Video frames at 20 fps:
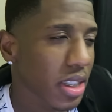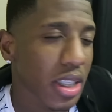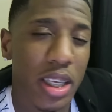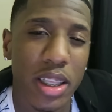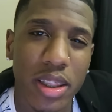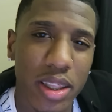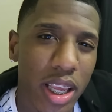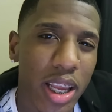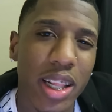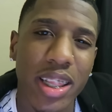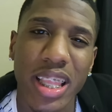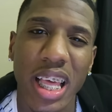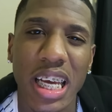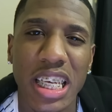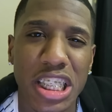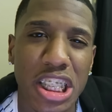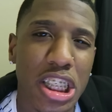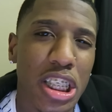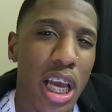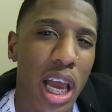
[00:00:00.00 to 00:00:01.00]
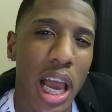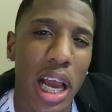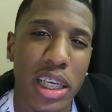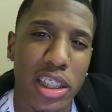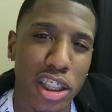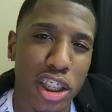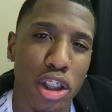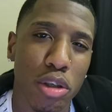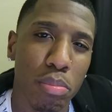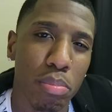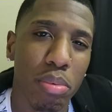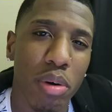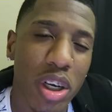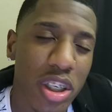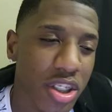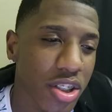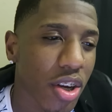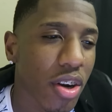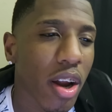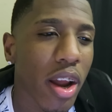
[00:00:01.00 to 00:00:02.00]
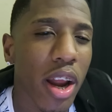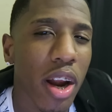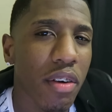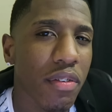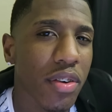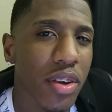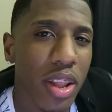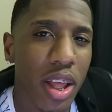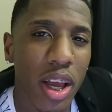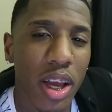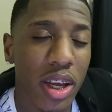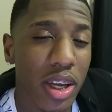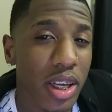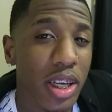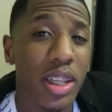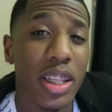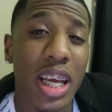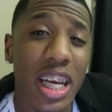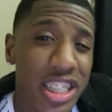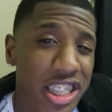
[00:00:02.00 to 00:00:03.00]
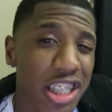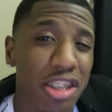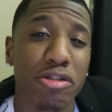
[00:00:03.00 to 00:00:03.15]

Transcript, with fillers: to think that she actually brushed her hair for that, that's